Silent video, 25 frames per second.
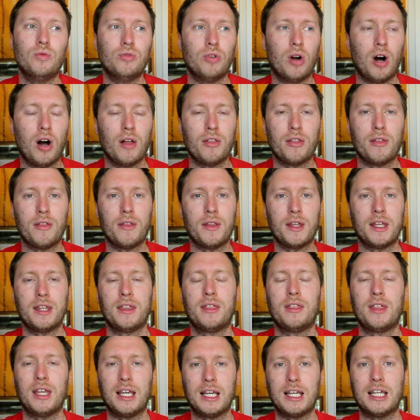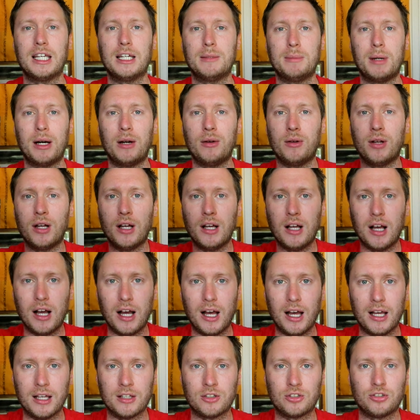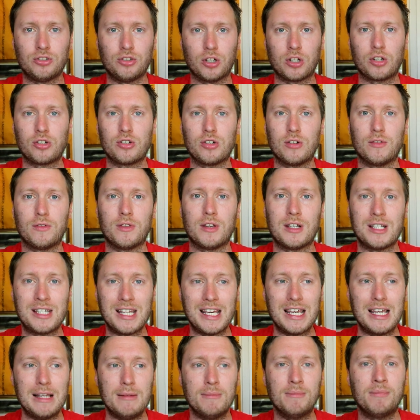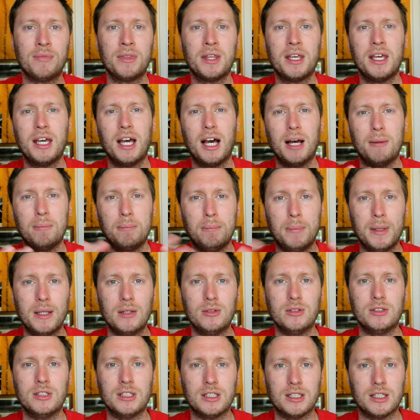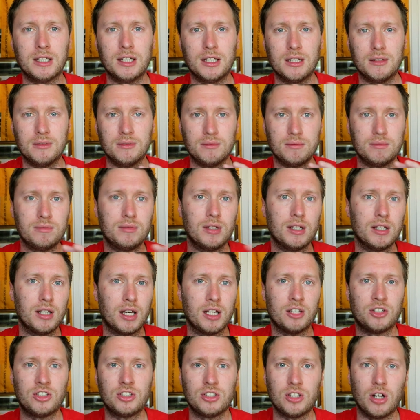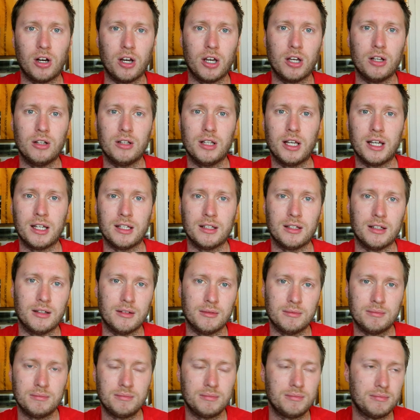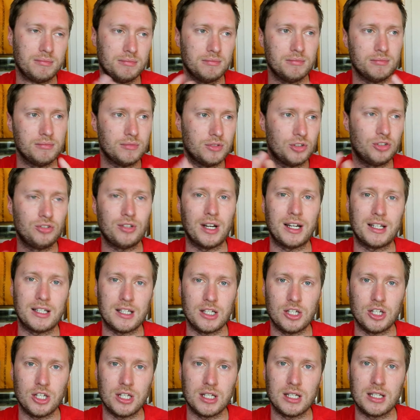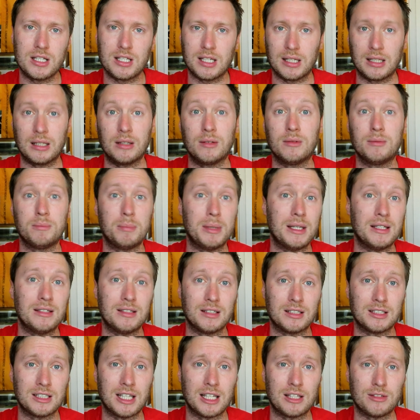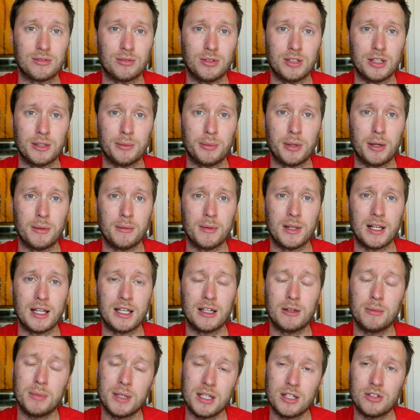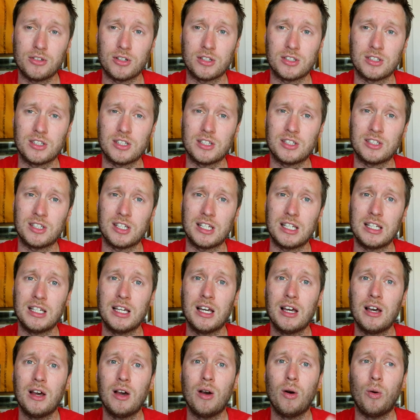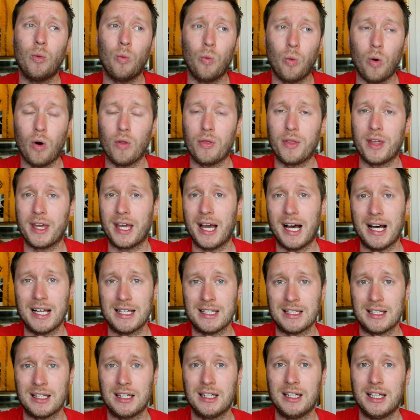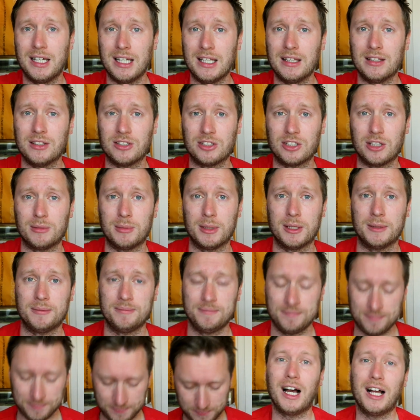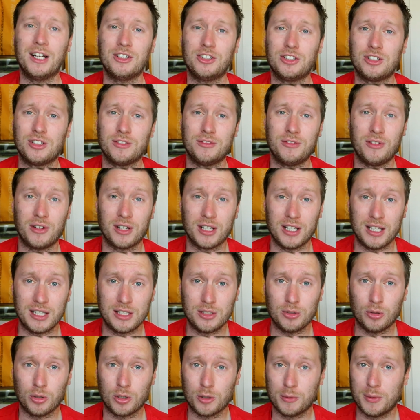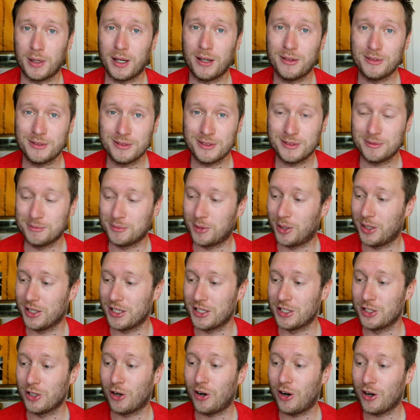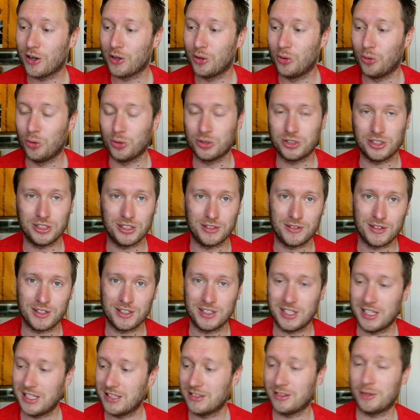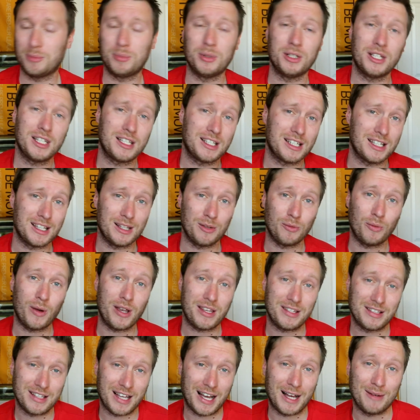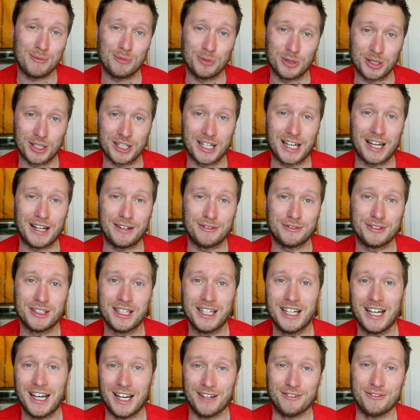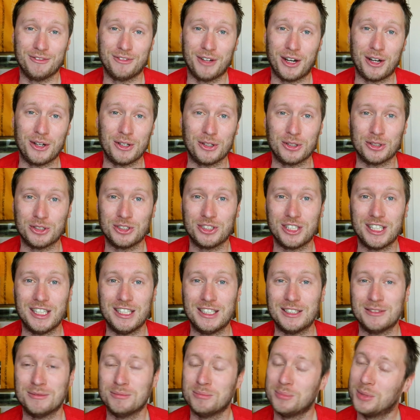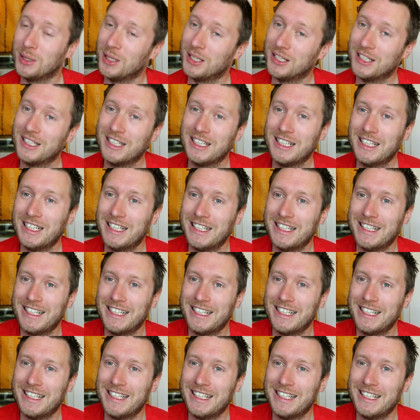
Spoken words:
rather than thinking about a structure of the team and building a style and a strategy to be successful in the Premier League. It'll be interesting to see what they add in the summer. And just to finally talk about my dark horses of the season, I predicted that West Ham were going to have a very good season, but